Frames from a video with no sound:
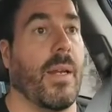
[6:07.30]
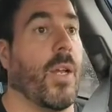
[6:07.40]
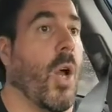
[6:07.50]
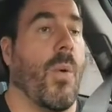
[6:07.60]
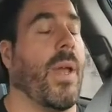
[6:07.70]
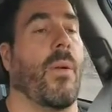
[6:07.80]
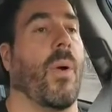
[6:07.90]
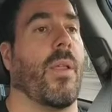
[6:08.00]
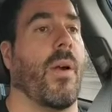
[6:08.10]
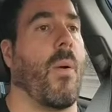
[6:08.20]
to go in,
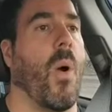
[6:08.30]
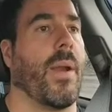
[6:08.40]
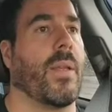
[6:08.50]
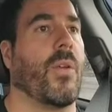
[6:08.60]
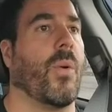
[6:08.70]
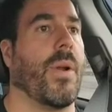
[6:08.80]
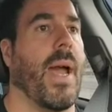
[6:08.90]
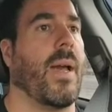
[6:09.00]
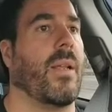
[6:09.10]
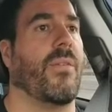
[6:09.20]
whether I wanted to or
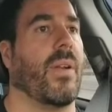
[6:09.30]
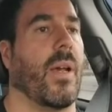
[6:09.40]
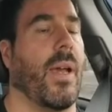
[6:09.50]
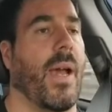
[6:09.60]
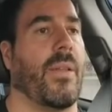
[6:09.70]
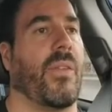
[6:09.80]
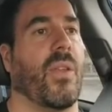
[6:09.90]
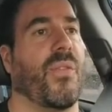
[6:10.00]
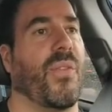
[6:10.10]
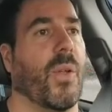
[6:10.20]
not. Even I
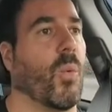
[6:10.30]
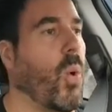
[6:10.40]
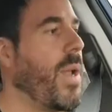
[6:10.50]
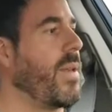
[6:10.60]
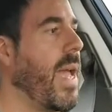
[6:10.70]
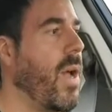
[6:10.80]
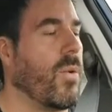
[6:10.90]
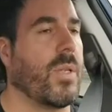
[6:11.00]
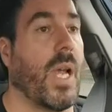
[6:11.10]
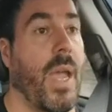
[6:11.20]
still feel run
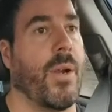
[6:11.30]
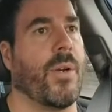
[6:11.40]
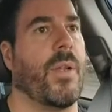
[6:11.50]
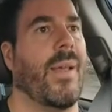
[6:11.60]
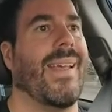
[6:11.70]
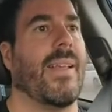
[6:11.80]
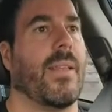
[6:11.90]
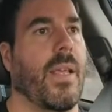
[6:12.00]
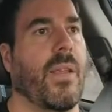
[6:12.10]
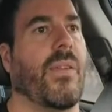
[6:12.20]
down, tired,
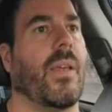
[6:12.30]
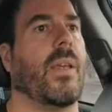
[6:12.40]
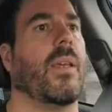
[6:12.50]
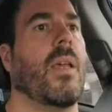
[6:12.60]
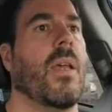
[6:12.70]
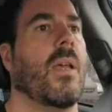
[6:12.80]
dizzy,